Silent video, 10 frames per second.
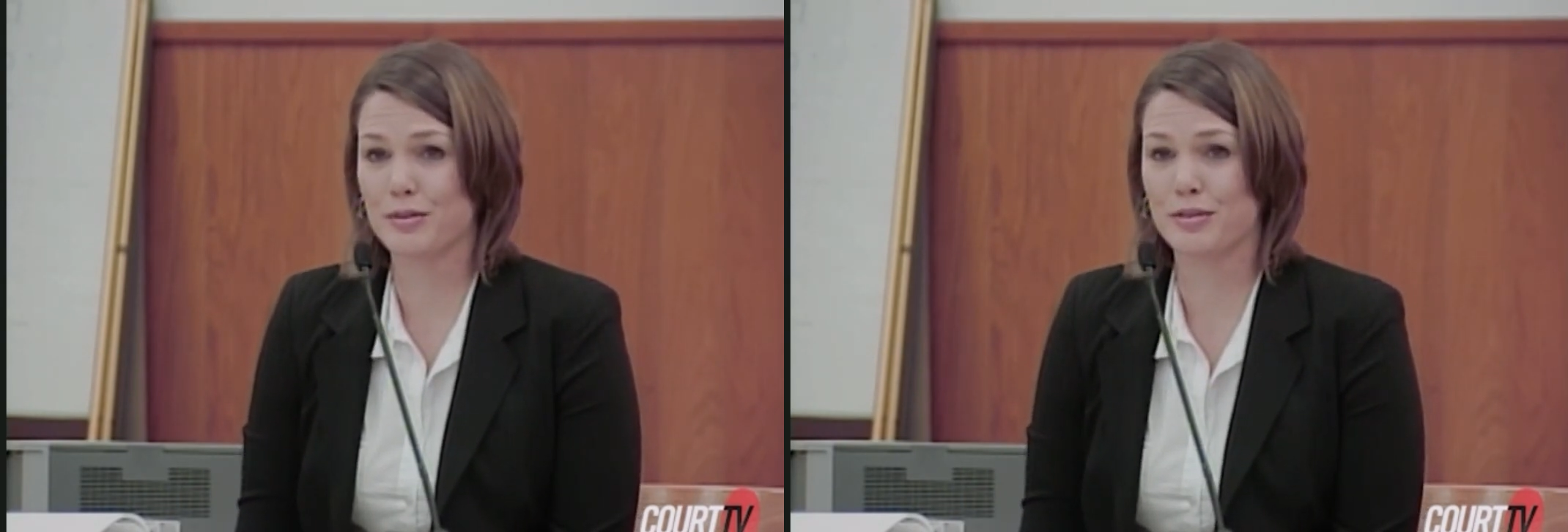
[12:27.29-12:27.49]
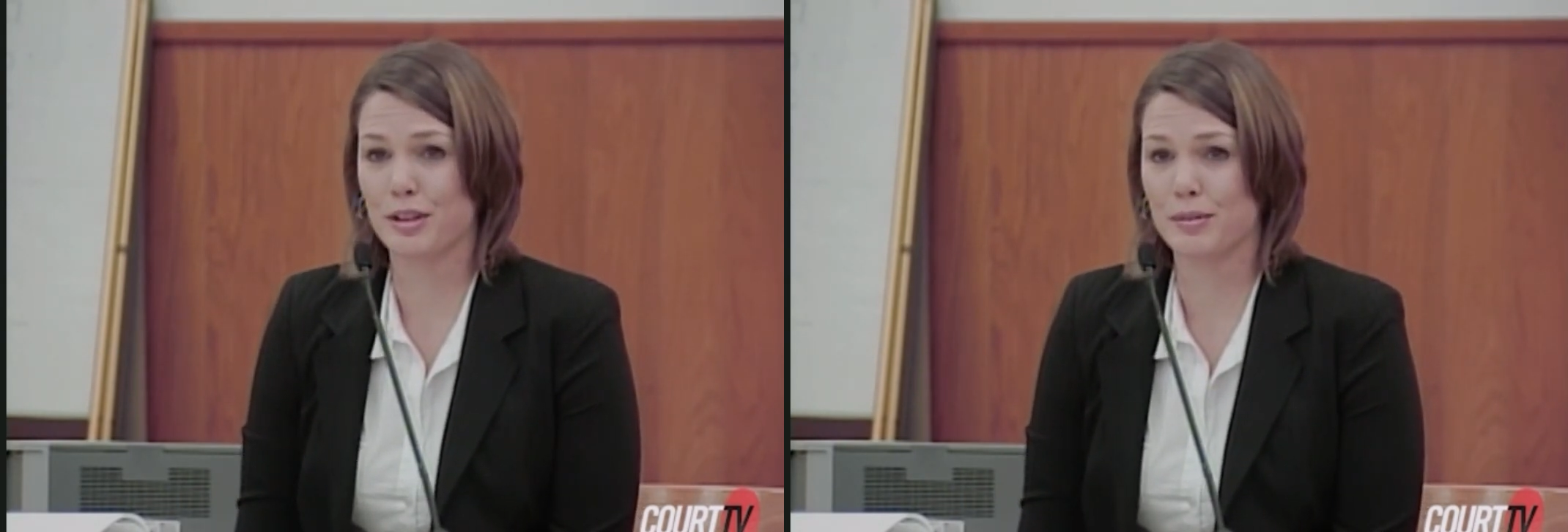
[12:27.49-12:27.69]

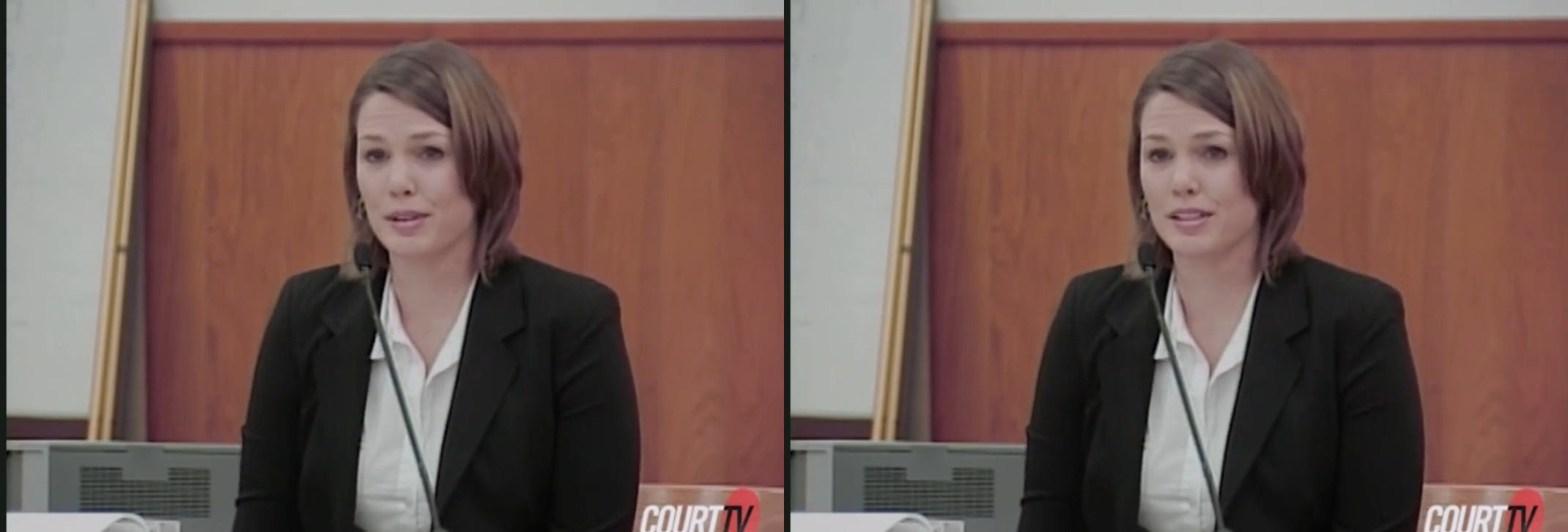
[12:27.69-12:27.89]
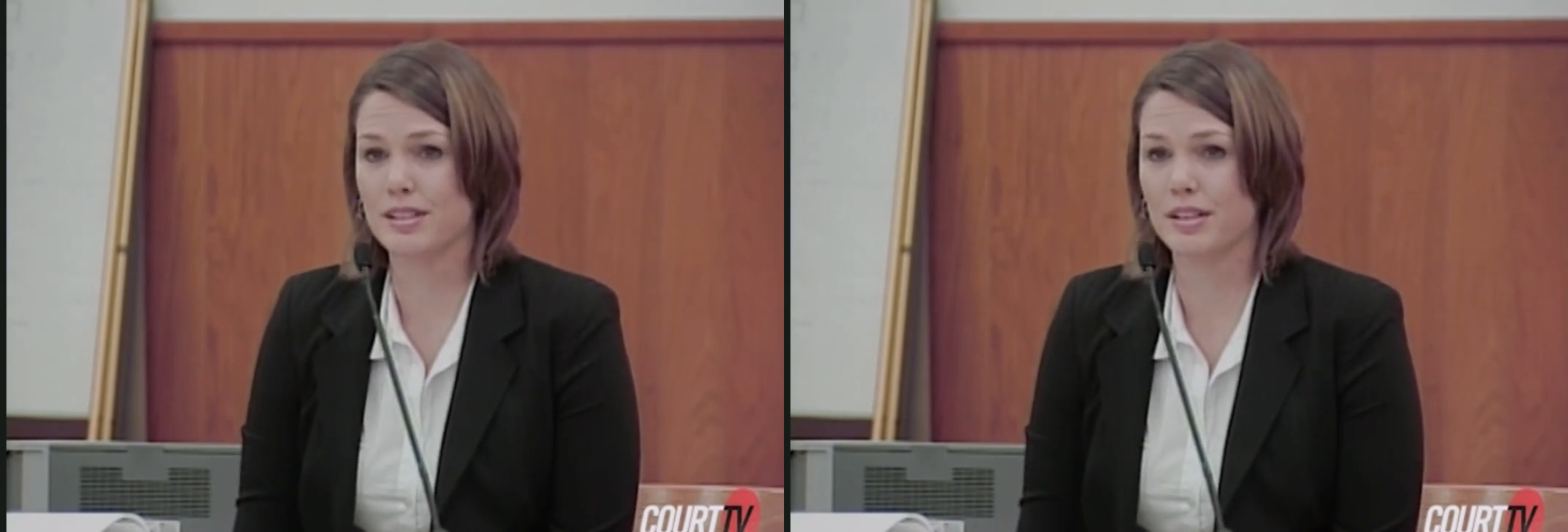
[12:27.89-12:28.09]
in front of
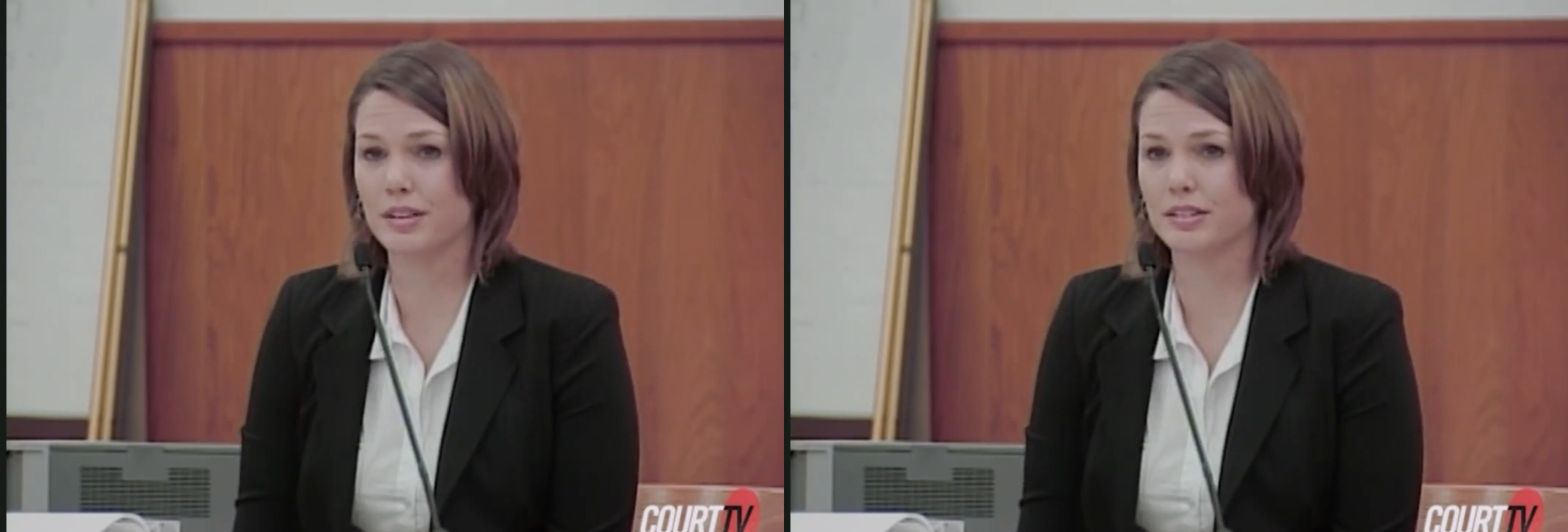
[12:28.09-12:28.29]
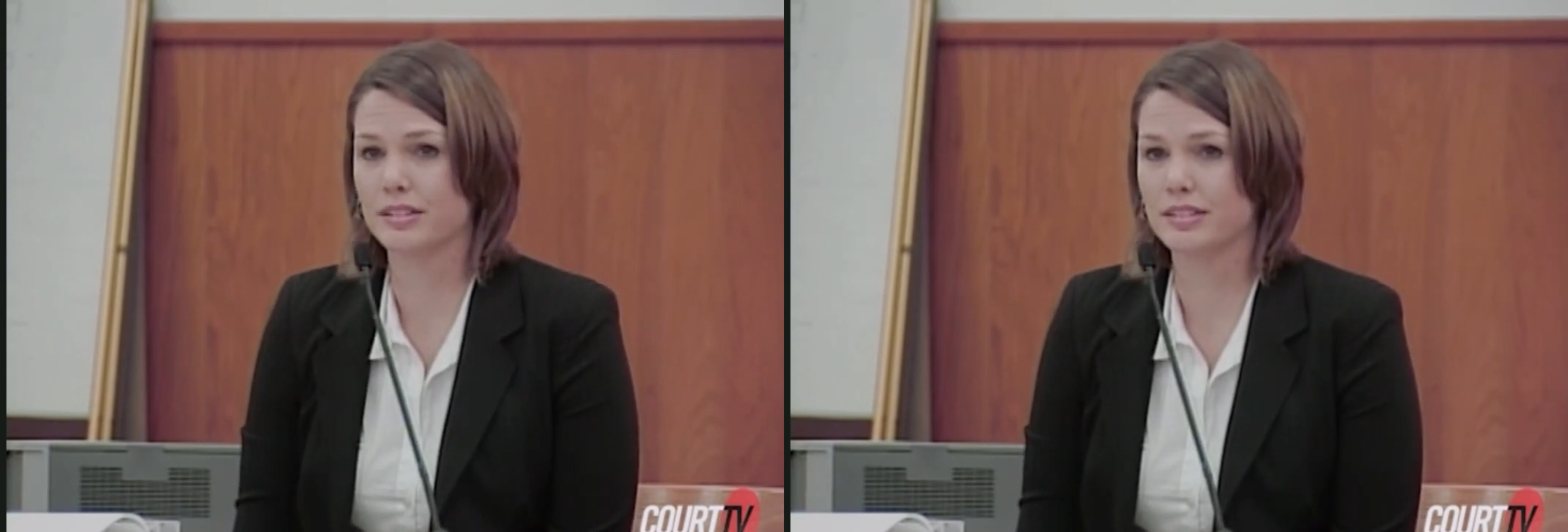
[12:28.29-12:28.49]
me,
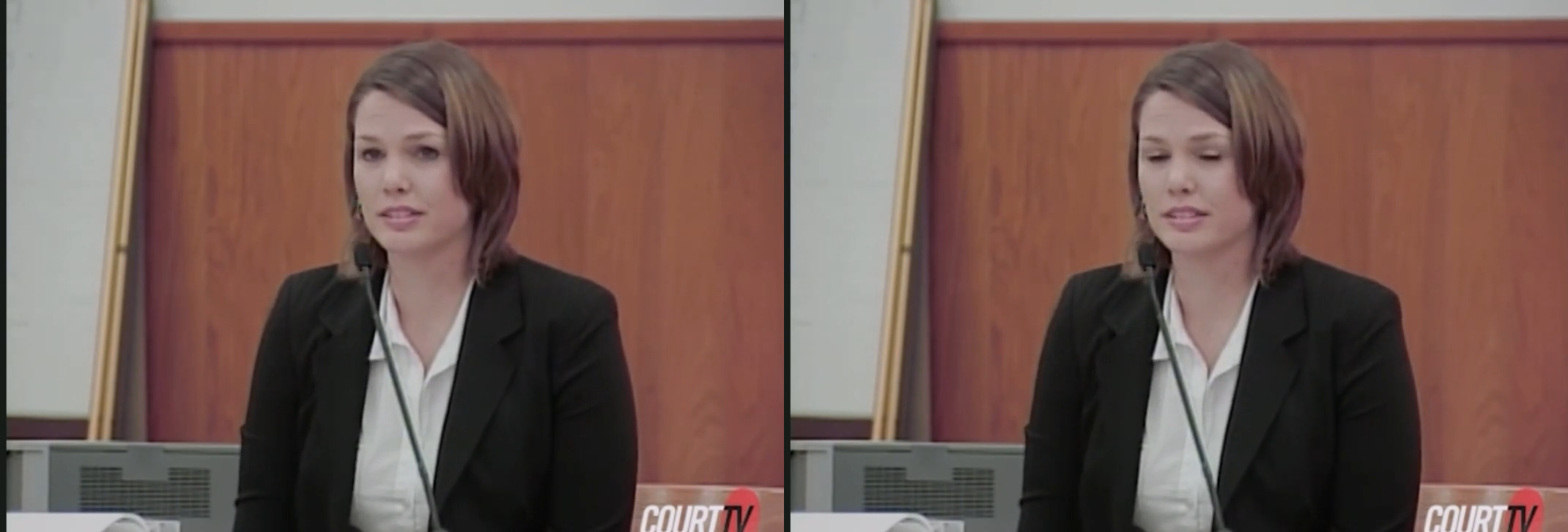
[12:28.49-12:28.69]
so.